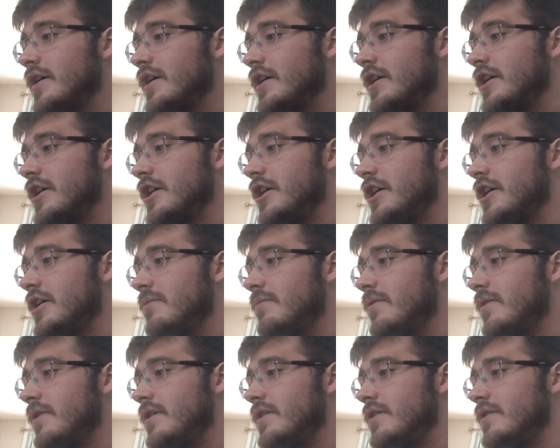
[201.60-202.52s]
And
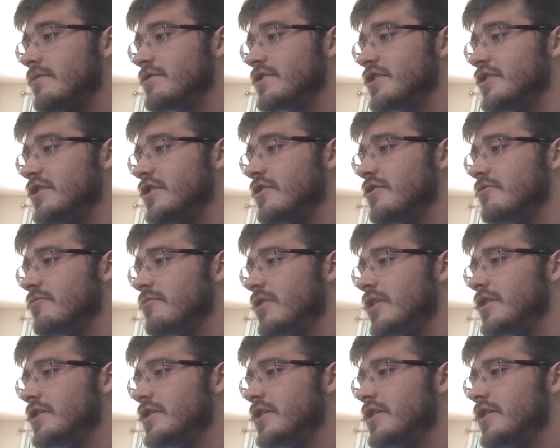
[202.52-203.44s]
there was another
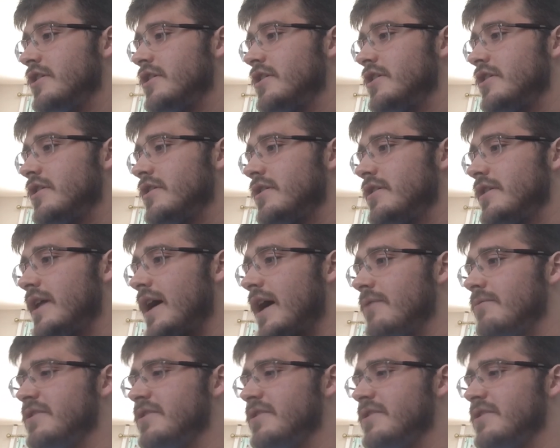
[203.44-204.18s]
one. Now